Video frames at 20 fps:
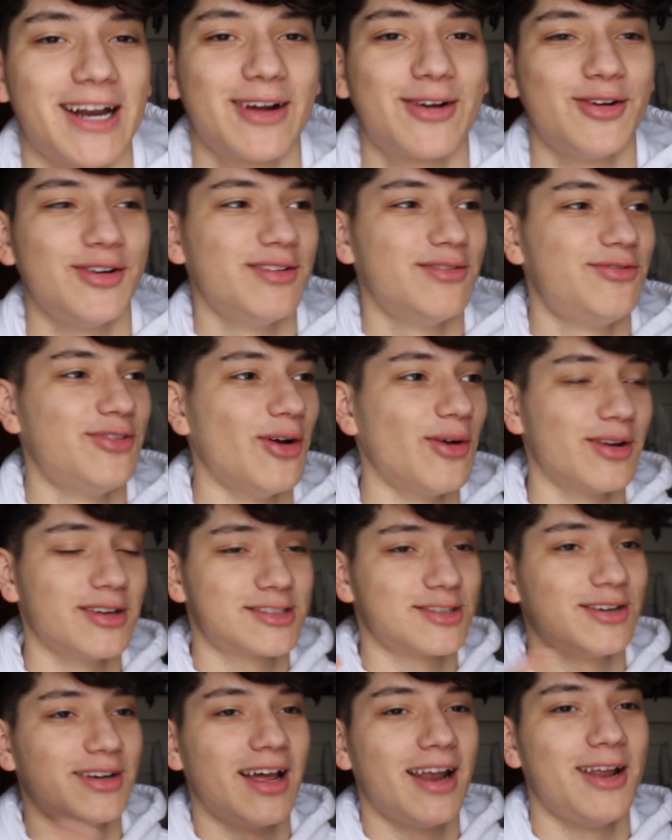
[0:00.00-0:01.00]
I couldn't
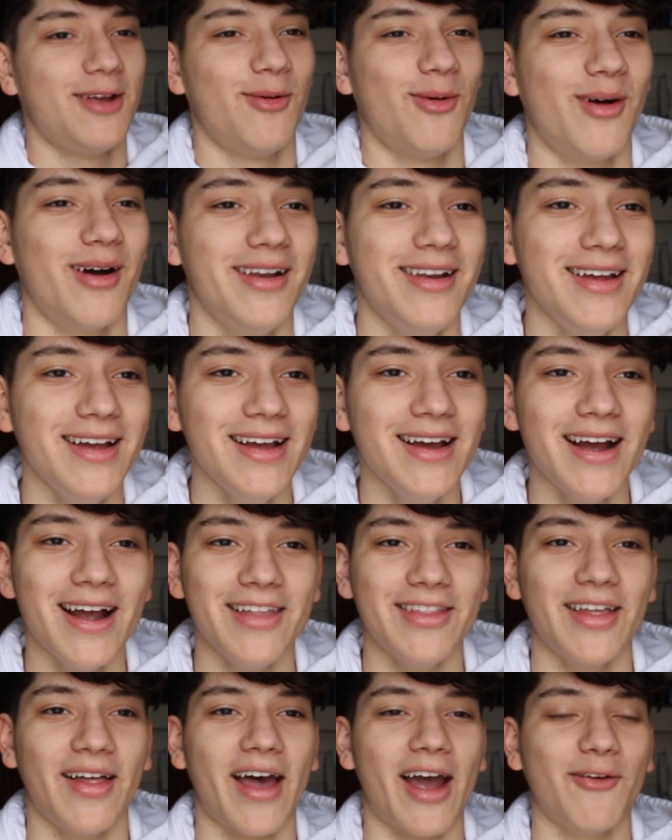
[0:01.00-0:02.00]
focus on anyone,
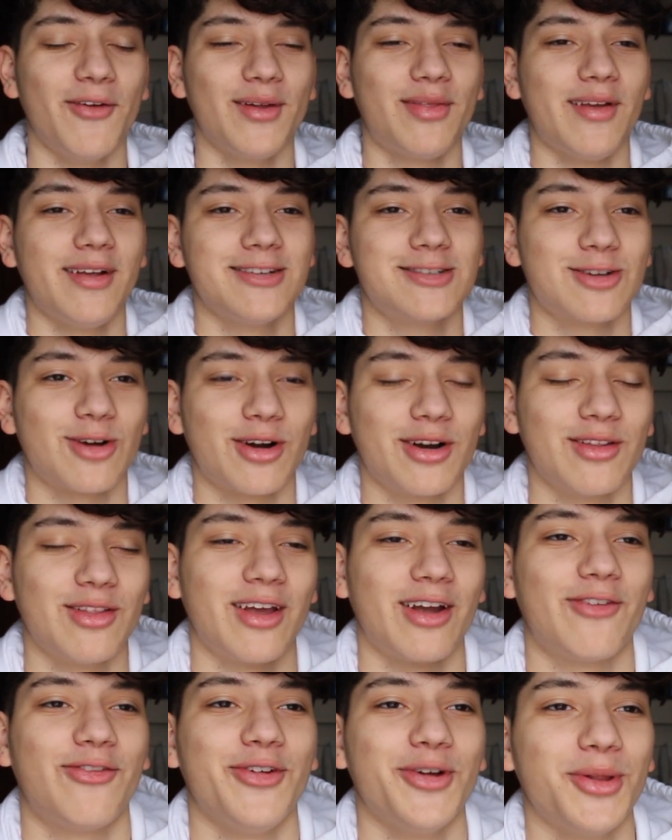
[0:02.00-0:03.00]
and then everything started
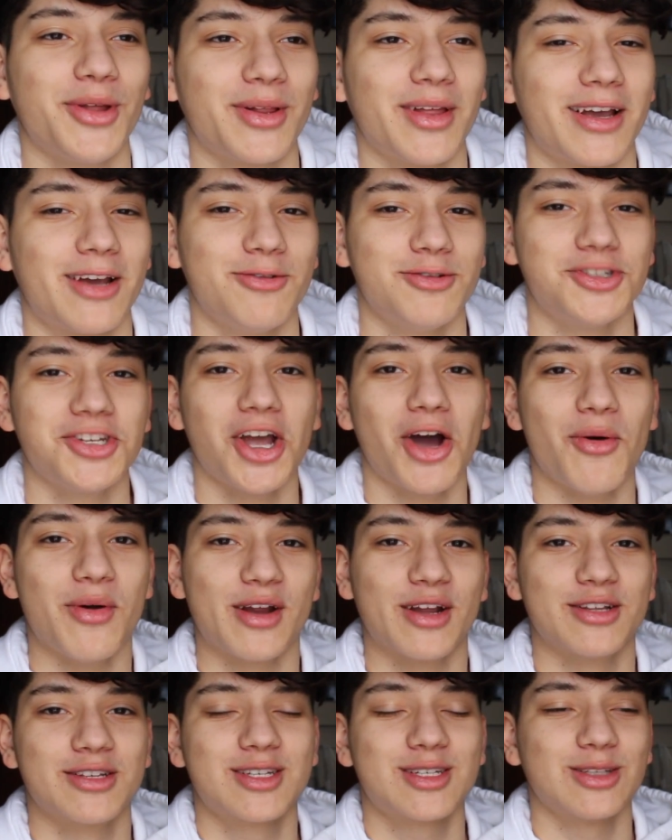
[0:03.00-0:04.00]
like feeling like it was
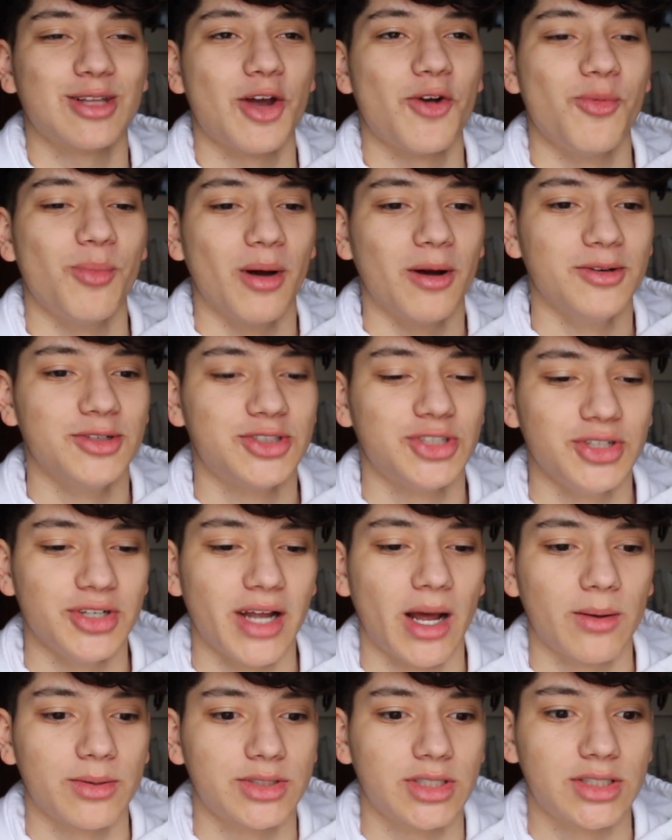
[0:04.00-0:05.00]
going in slow motion,
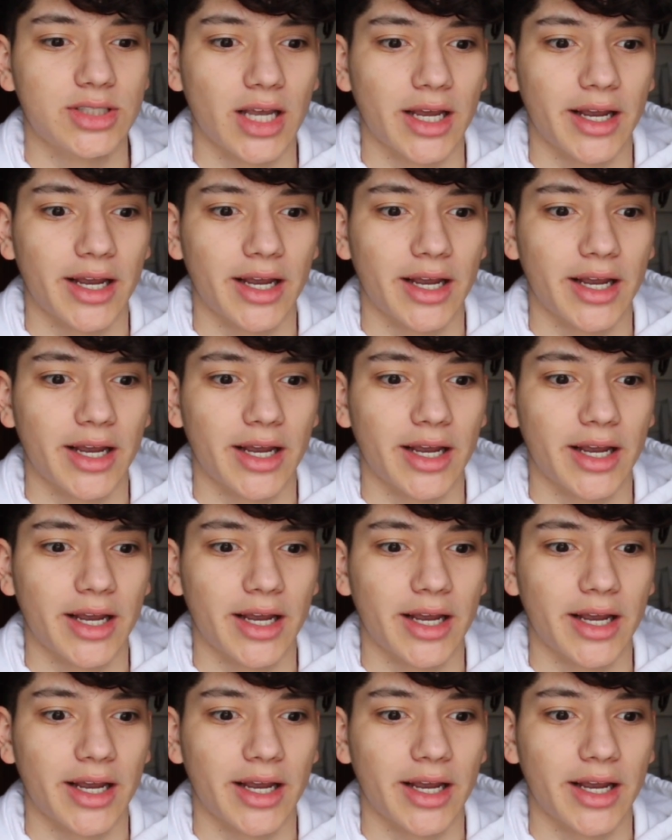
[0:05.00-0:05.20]
and I was just